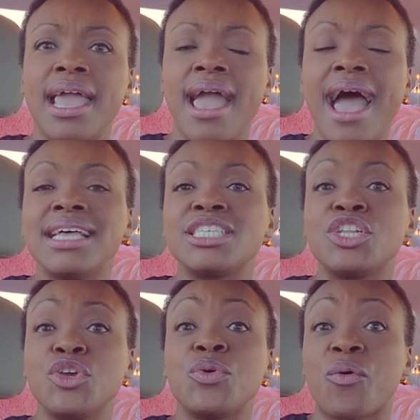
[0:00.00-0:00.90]
as a
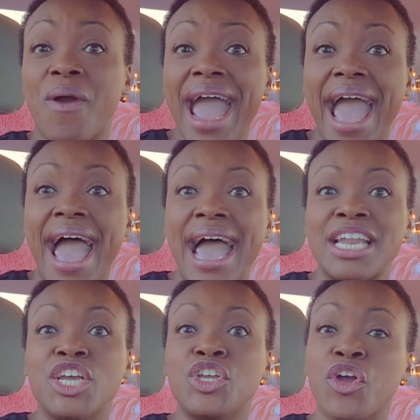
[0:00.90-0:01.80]
new
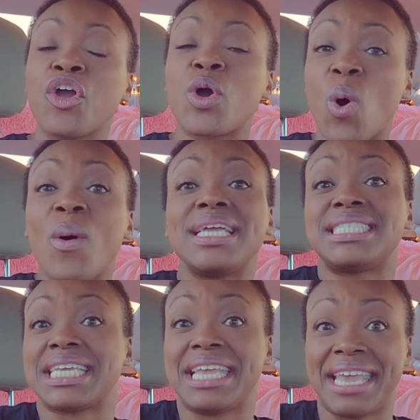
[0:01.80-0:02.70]
grad, you're going
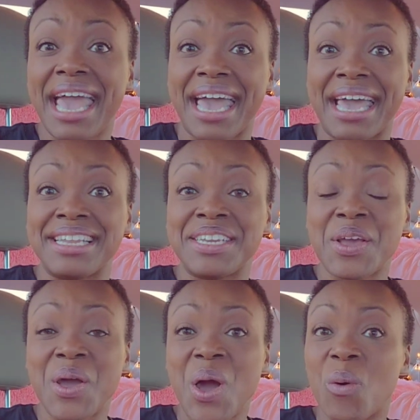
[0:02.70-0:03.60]
to get
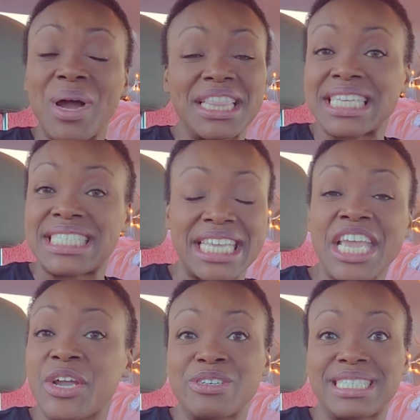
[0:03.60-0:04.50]
what the
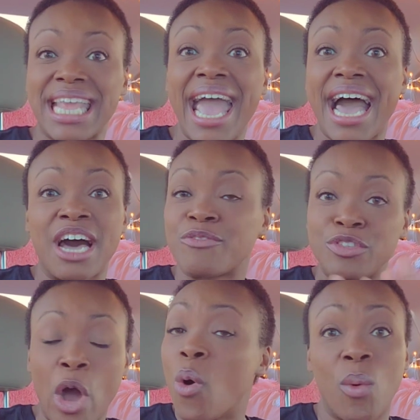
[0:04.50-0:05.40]
senior staff
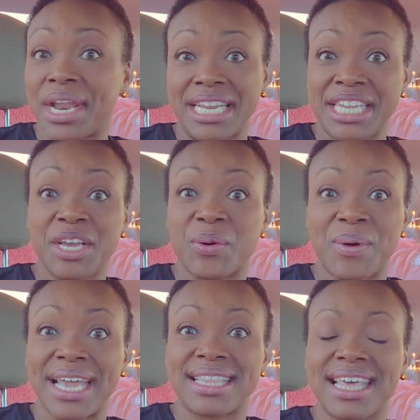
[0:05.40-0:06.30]
don't want to deal
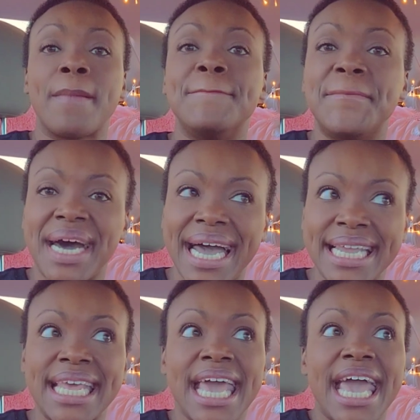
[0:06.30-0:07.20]
with, but
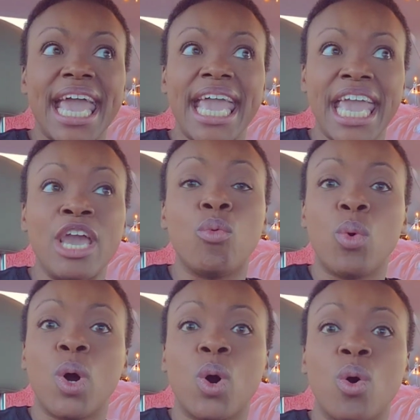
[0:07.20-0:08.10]
it
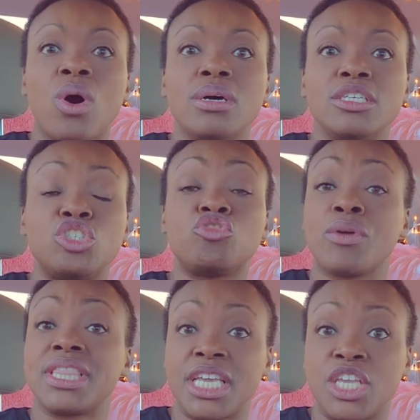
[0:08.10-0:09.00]
will
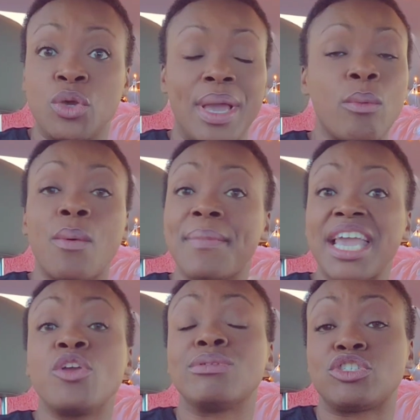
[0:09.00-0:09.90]
strengthen you. It will
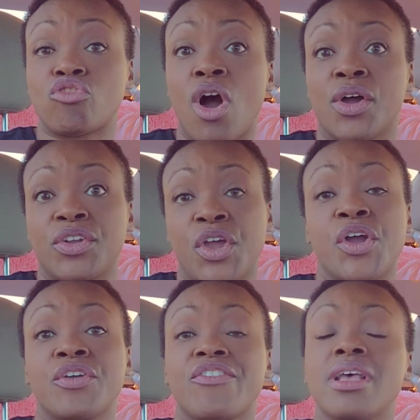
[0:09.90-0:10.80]
make you a stronger
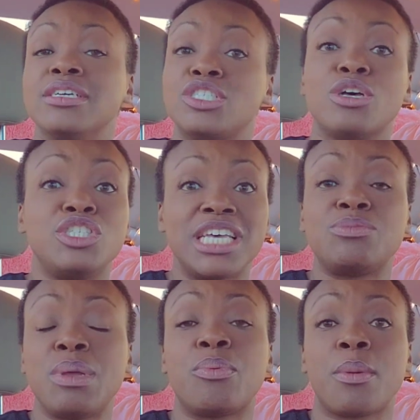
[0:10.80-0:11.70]
nurse. So just
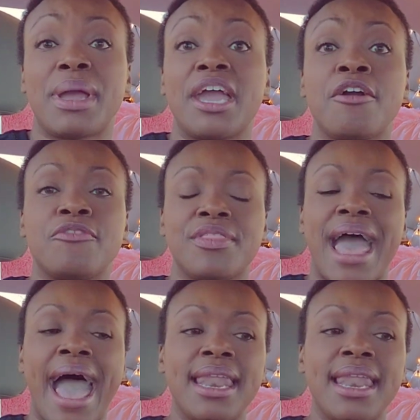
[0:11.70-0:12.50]
be prepared for that.